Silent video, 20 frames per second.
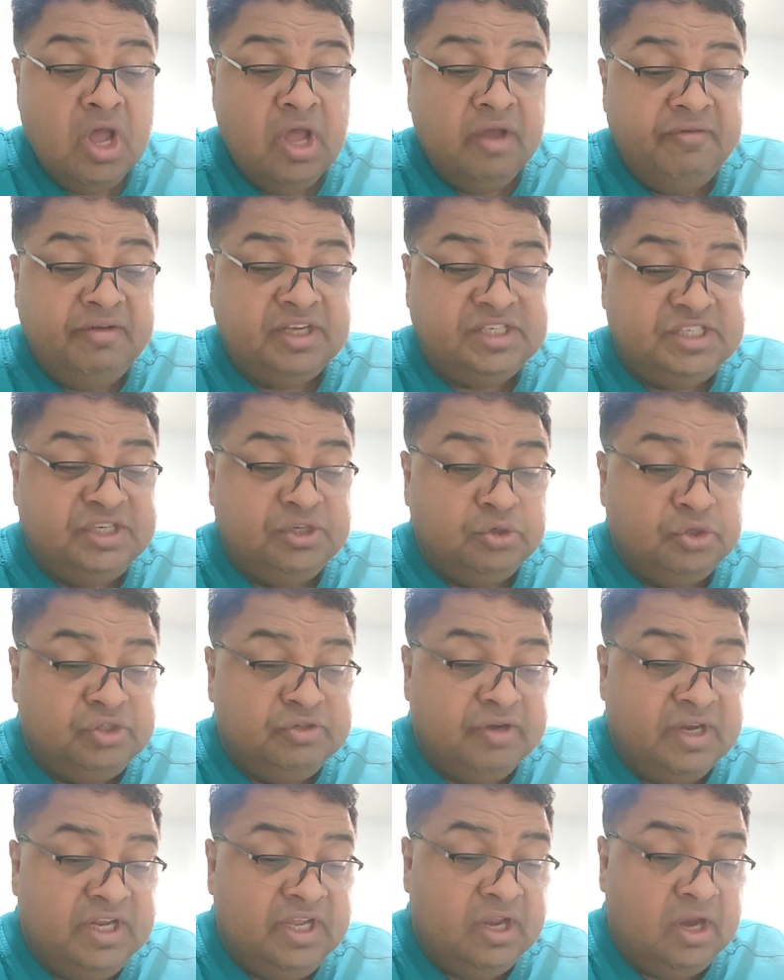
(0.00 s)
which
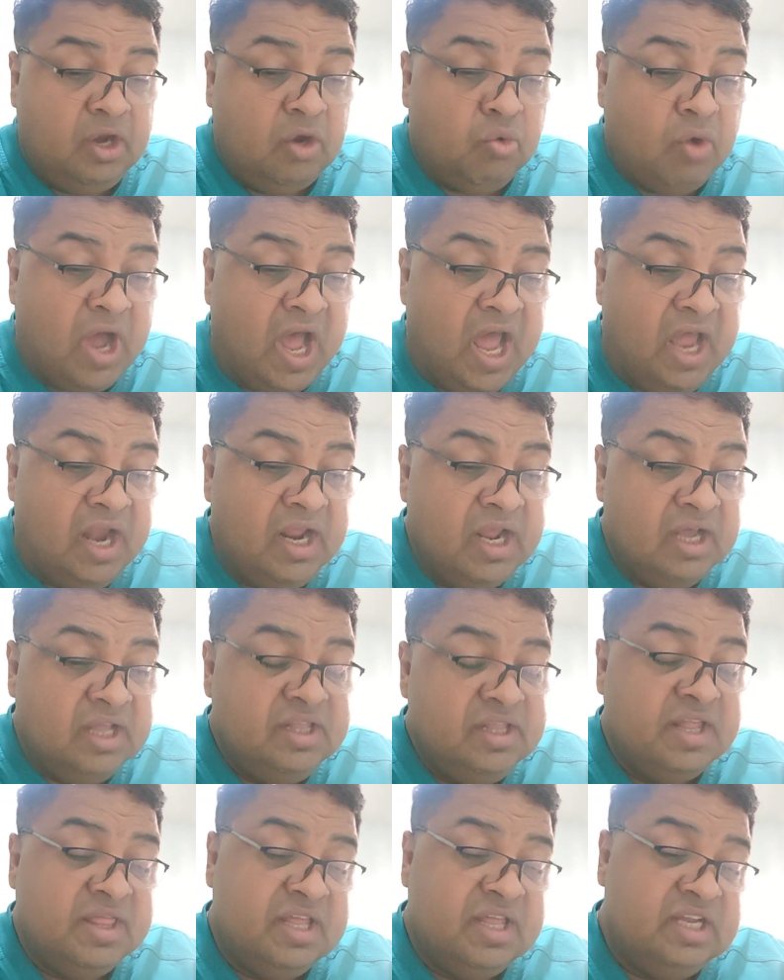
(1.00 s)
usually require
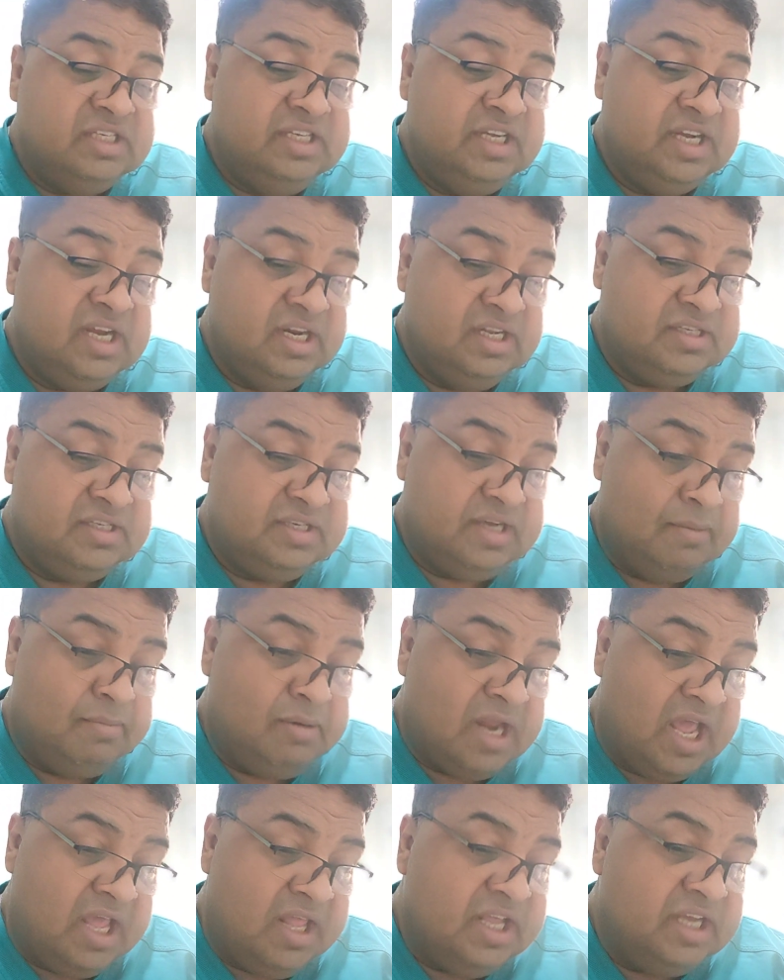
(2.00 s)
the surgical
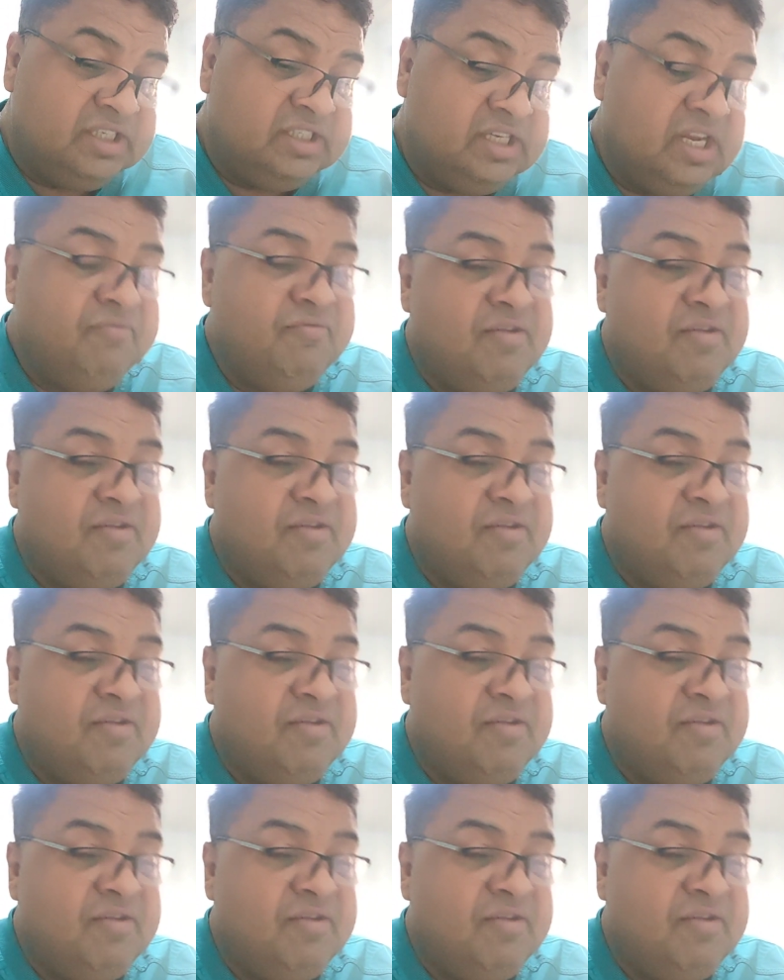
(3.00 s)
stabilization.